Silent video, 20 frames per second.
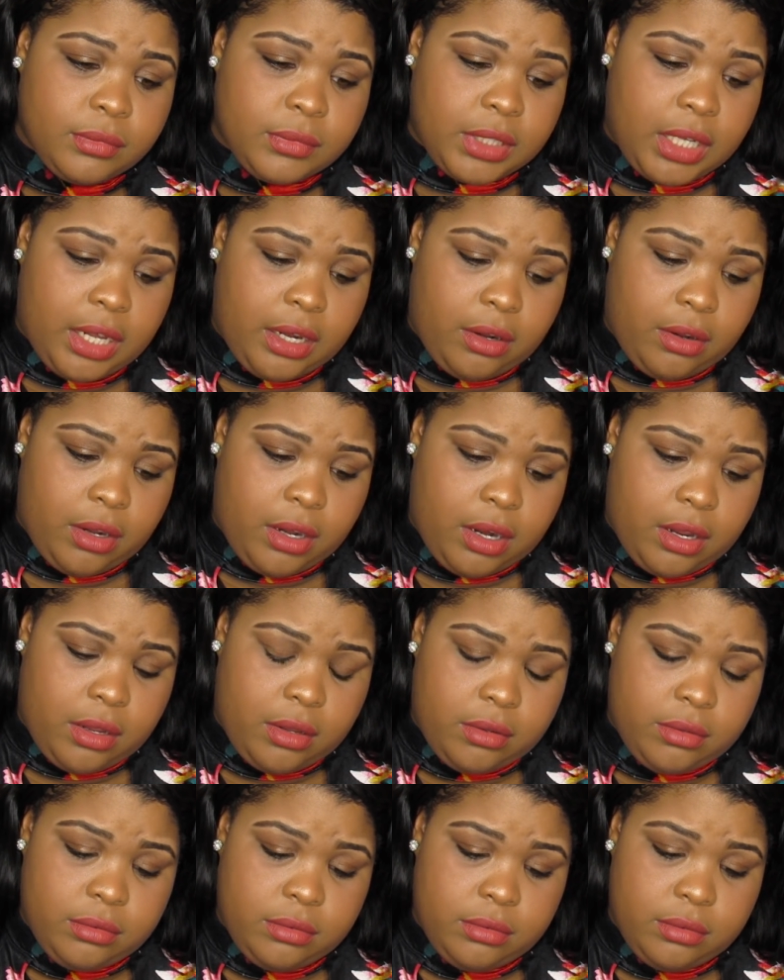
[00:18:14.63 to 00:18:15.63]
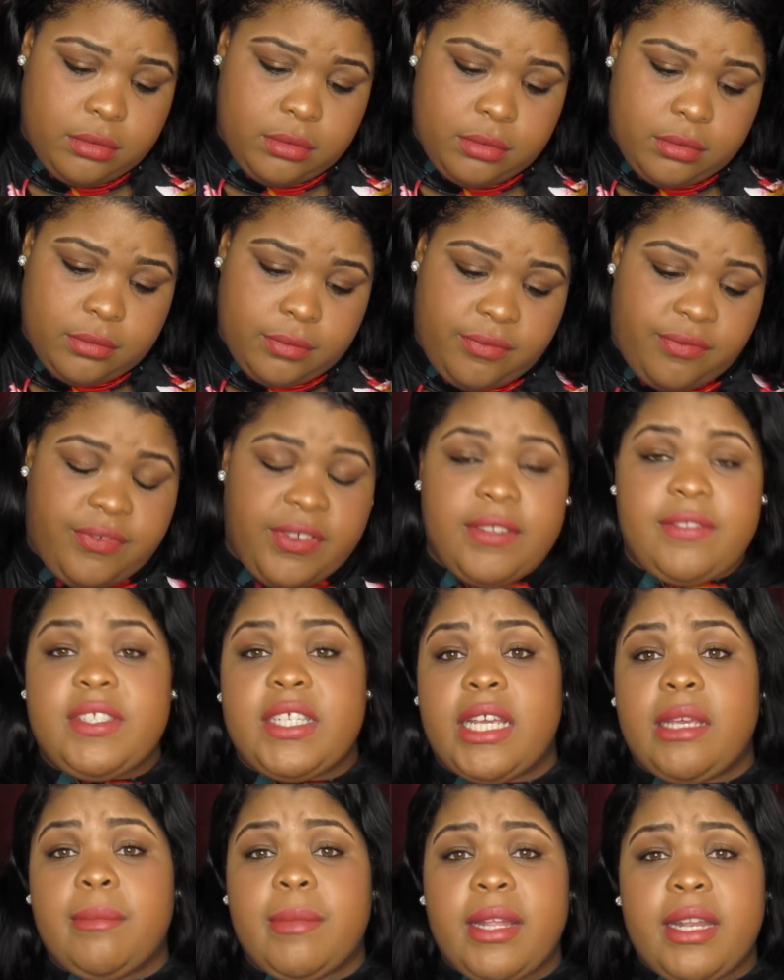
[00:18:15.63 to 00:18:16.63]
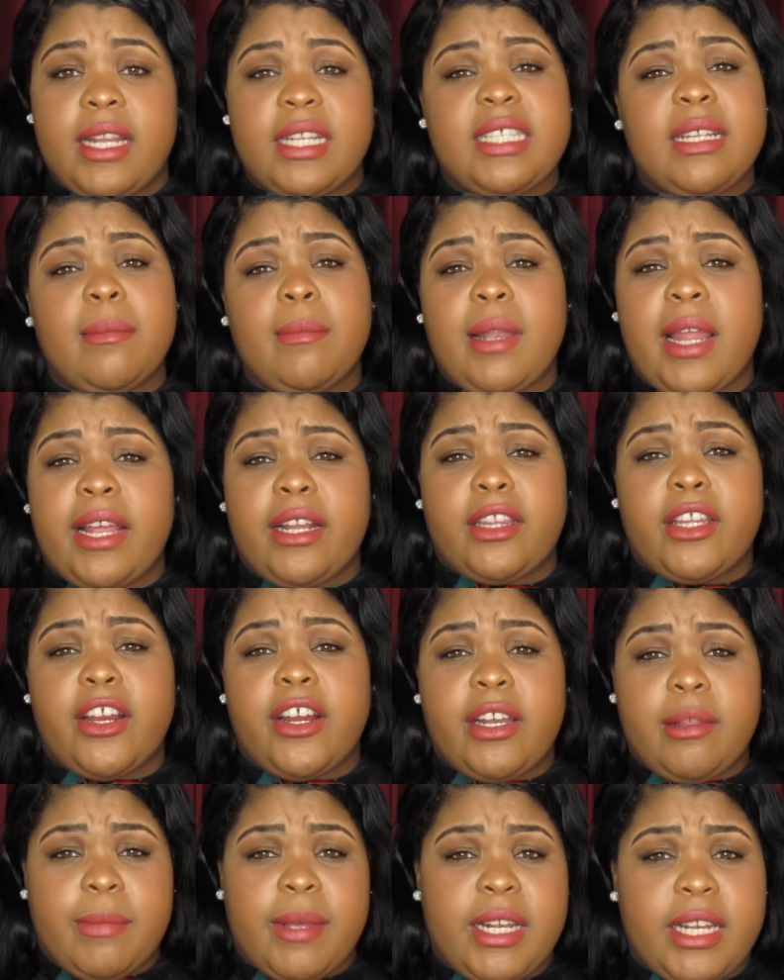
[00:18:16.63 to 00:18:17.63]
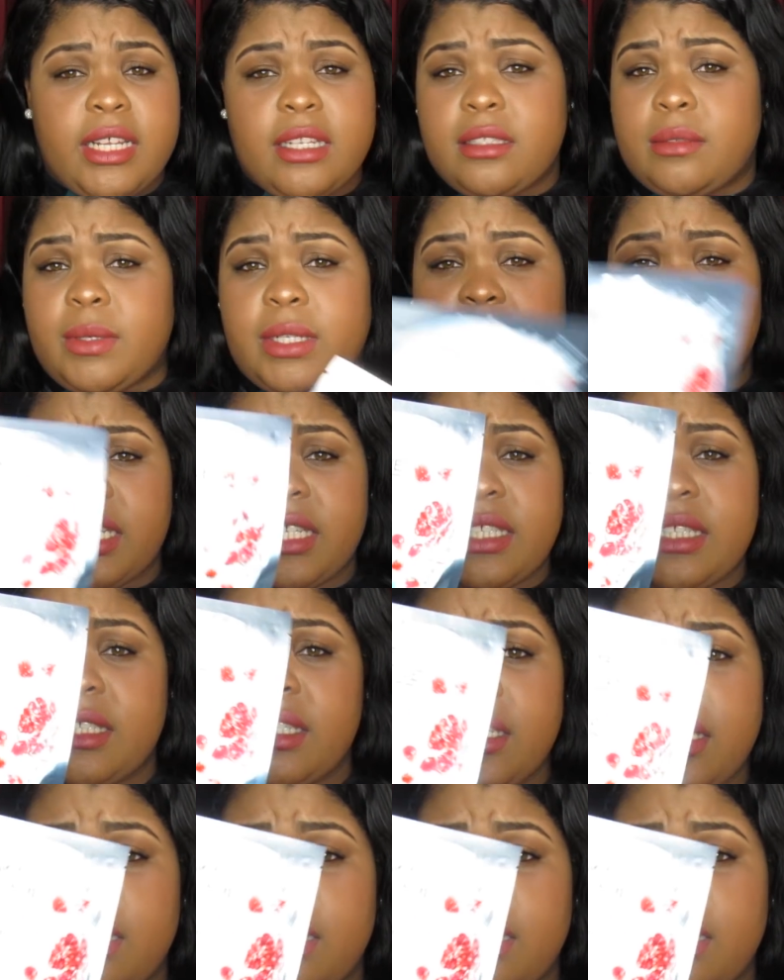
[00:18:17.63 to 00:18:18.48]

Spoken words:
I don't know, 15 minutes. I'm like 30 minutes with this.